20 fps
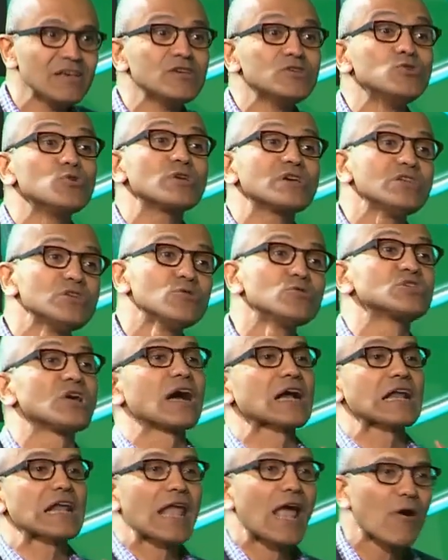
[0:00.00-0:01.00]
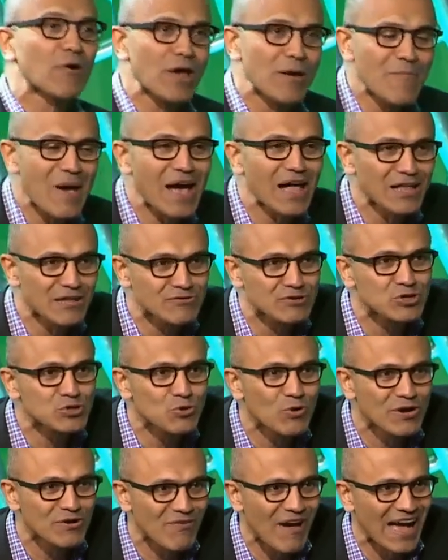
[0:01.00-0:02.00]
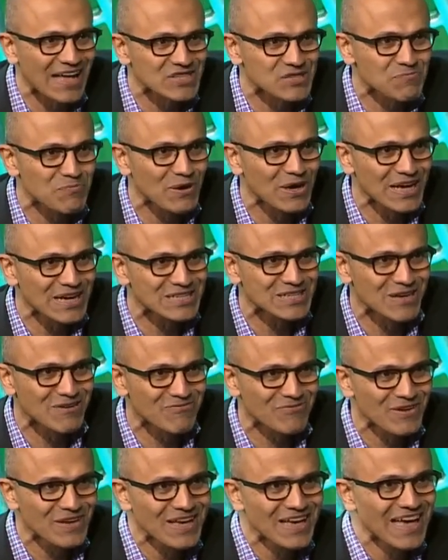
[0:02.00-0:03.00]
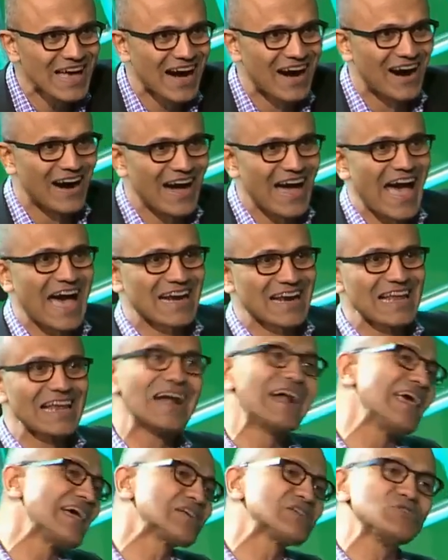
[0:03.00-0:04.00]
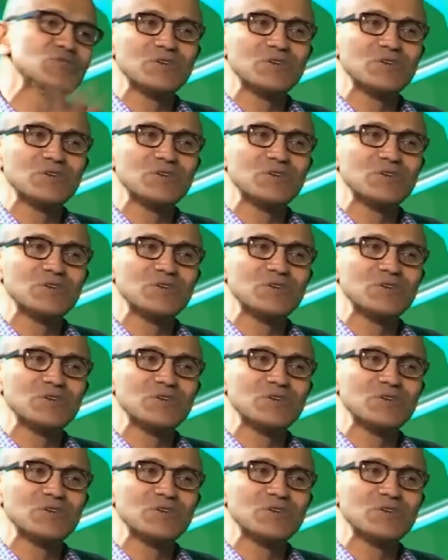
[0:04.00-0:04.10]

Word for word: You can use our Cloud ML to do advanced predictive analytics.